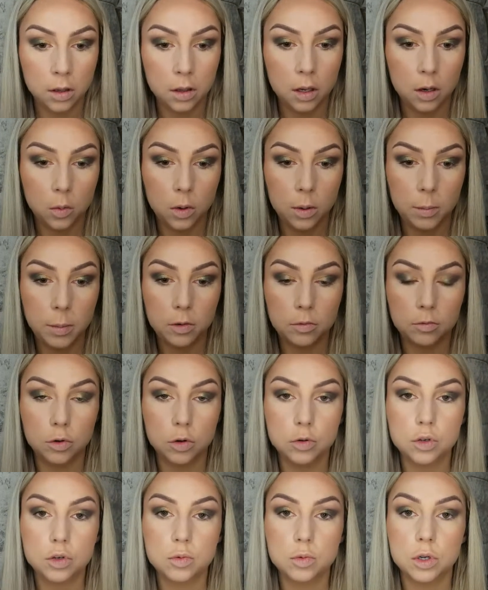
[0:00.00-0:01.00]
And a wee bit of
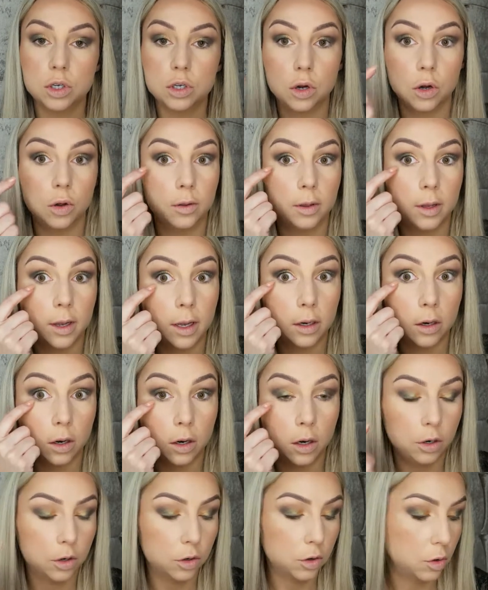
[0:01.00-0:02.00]
Rosewood on that
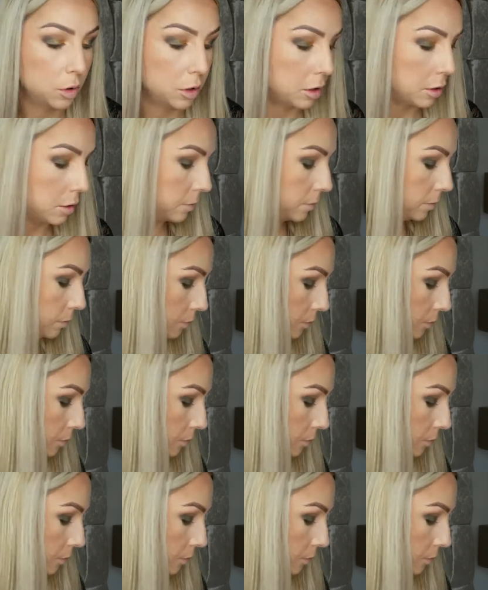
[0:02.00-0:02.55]
outer corner.